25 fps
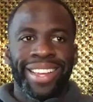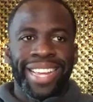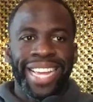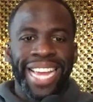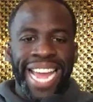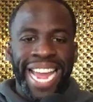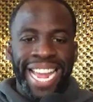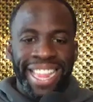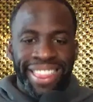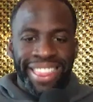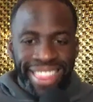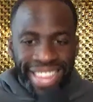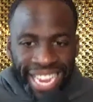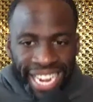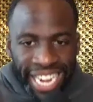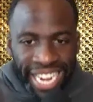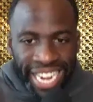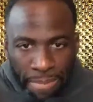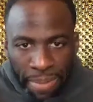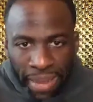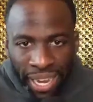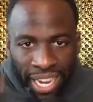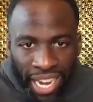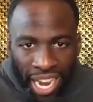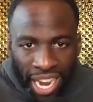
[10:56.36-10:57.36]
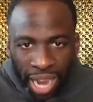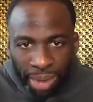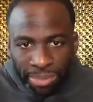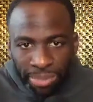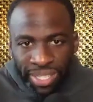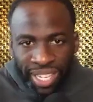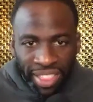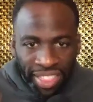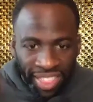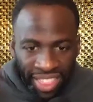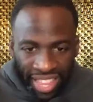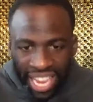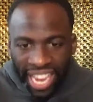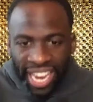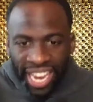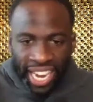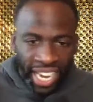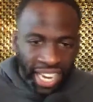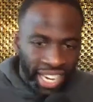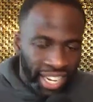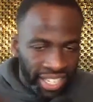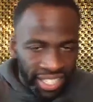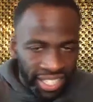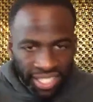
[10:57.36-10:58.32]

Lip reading: And then it becomes a thing.